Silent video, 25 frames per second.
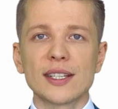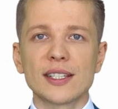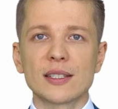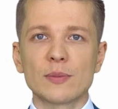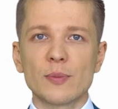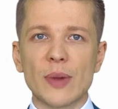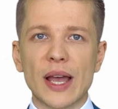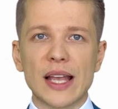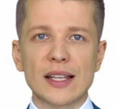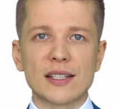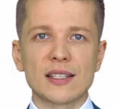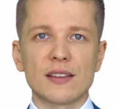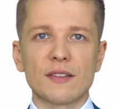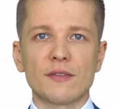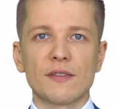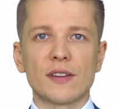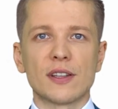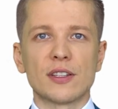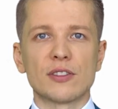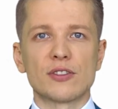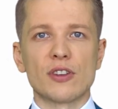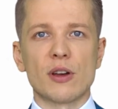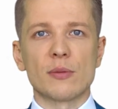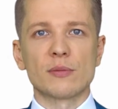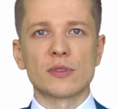expensive
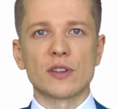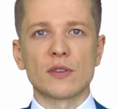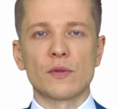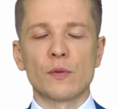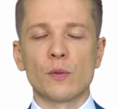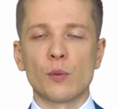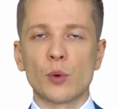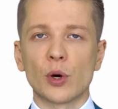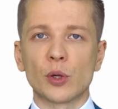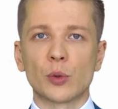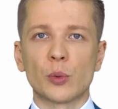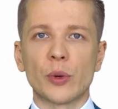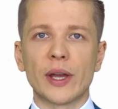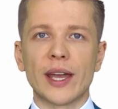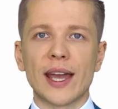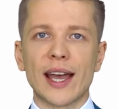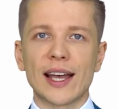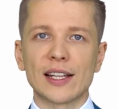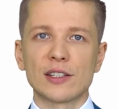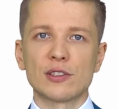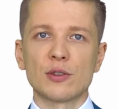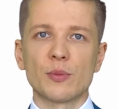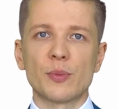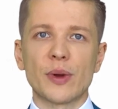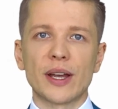in terms of what we
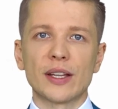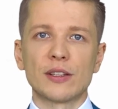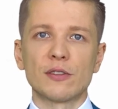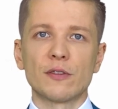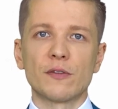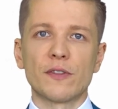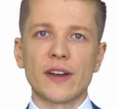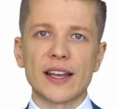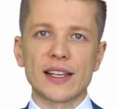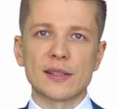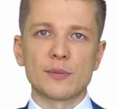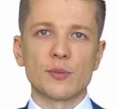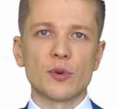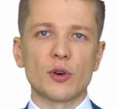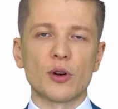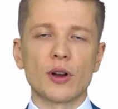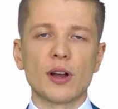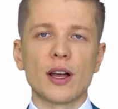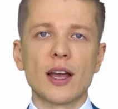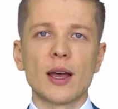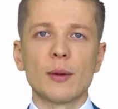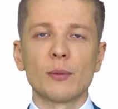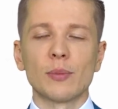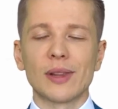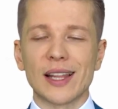had to pay to Facebook,
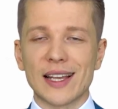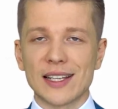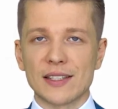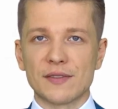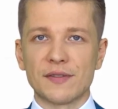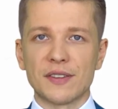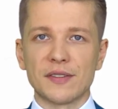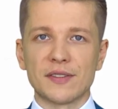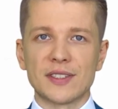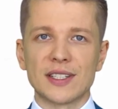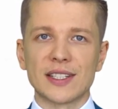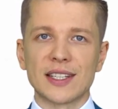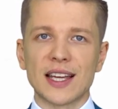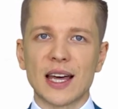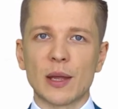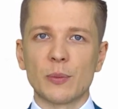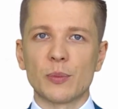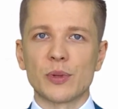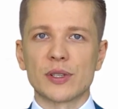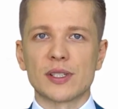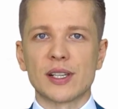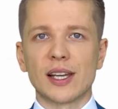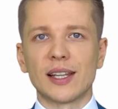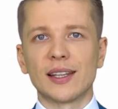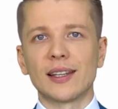plus
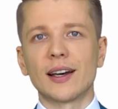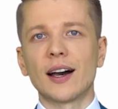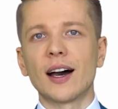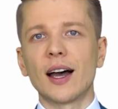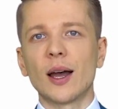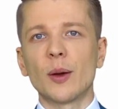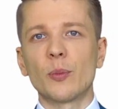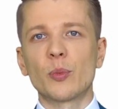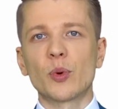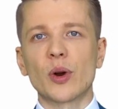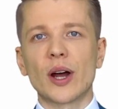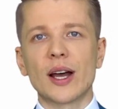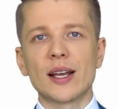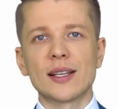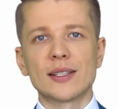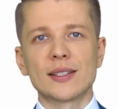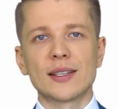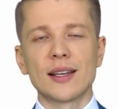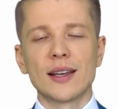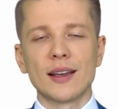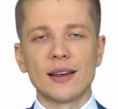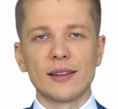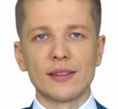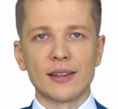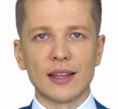59% higher price
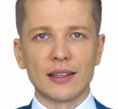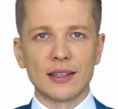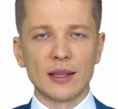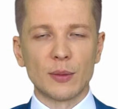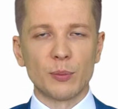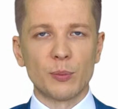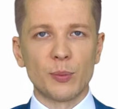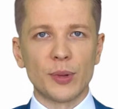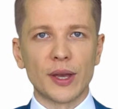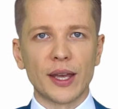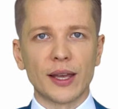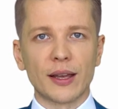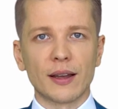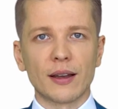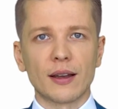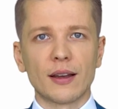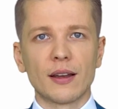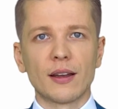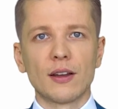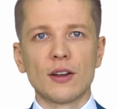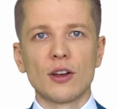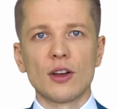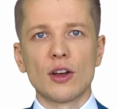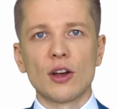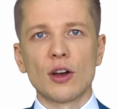than in pink.
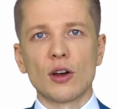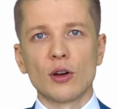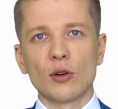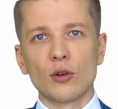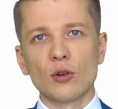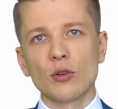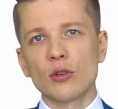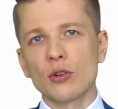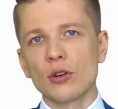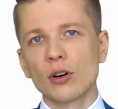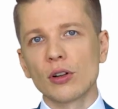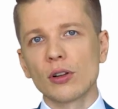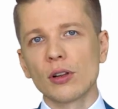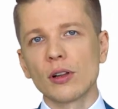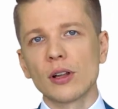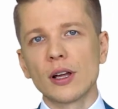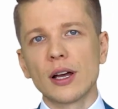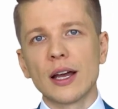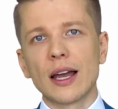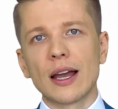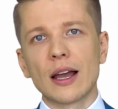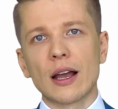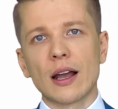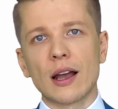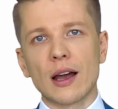
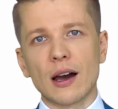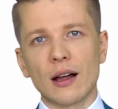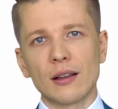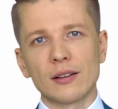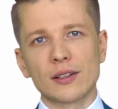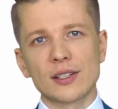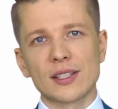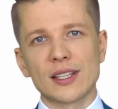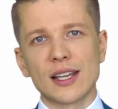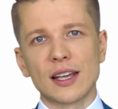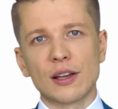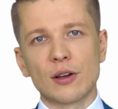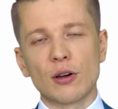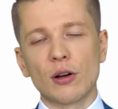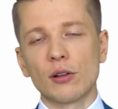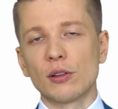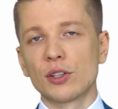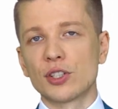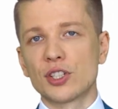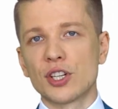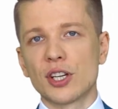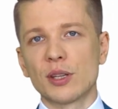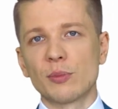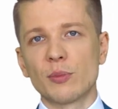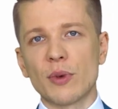Google color
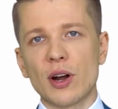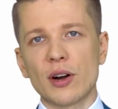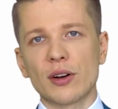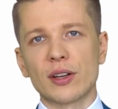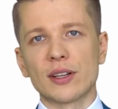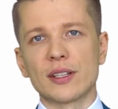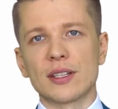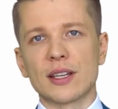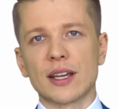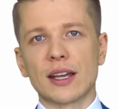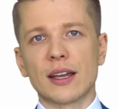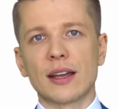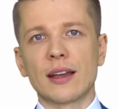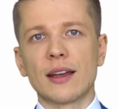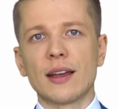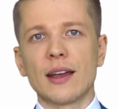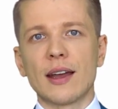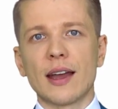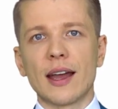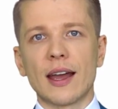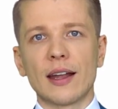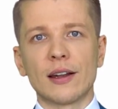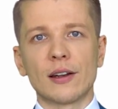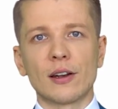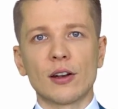psychology in marketing
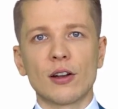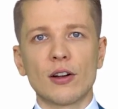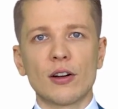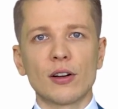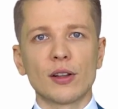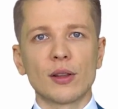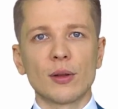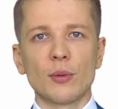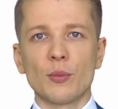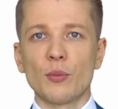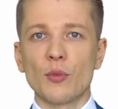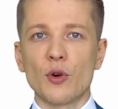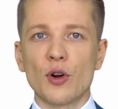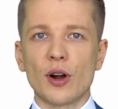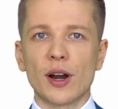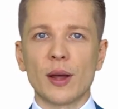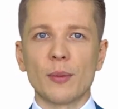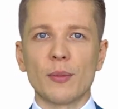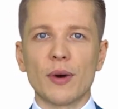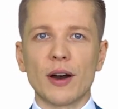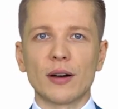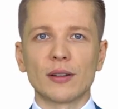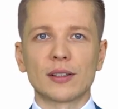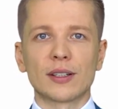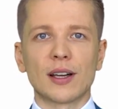and learn more
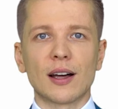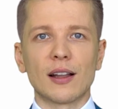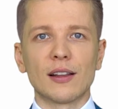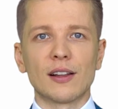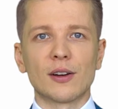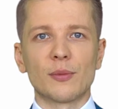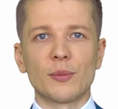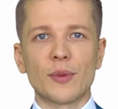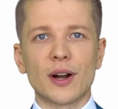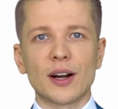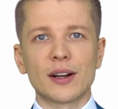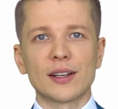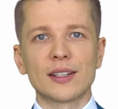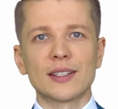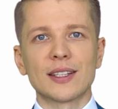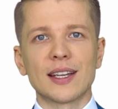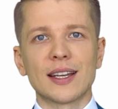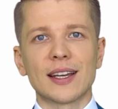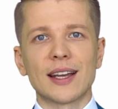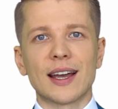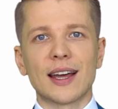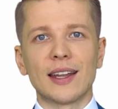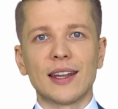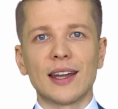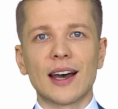about color
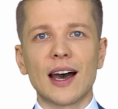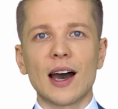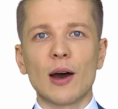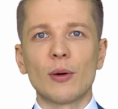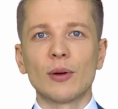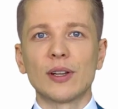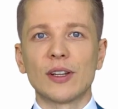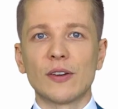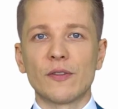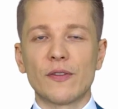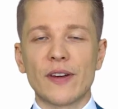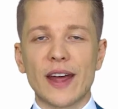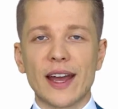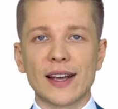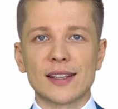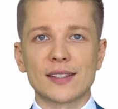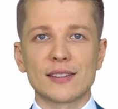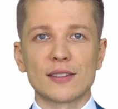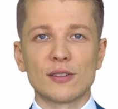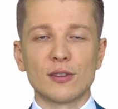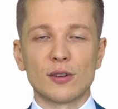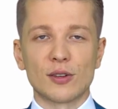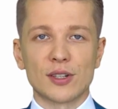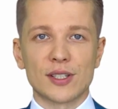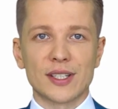marketing and how it
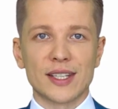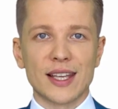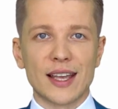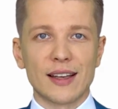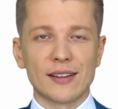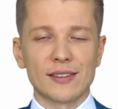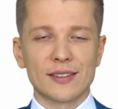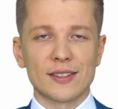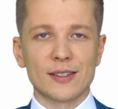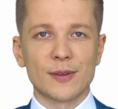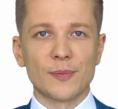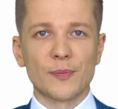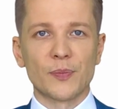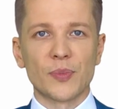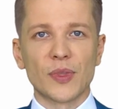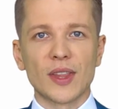affects your sales.